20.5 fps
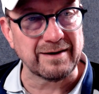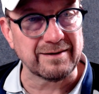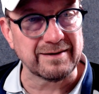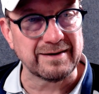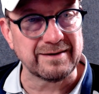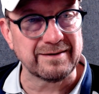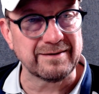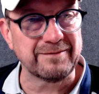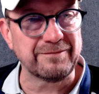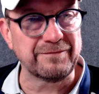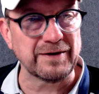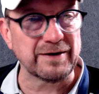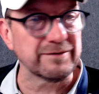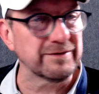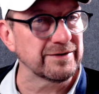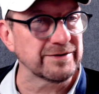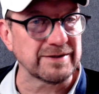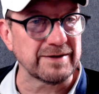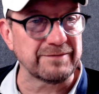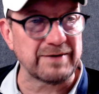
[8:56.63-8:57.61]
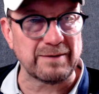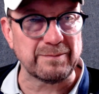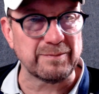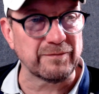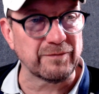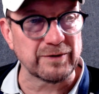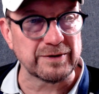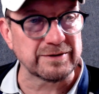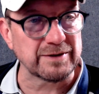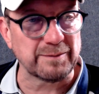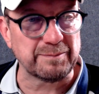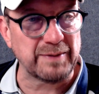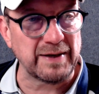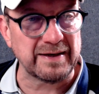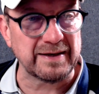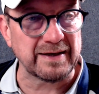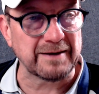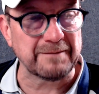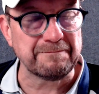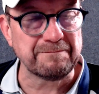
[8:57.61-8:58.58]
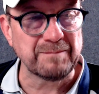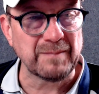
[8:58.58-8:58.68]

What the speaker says: and figure this stuff out before you start painting.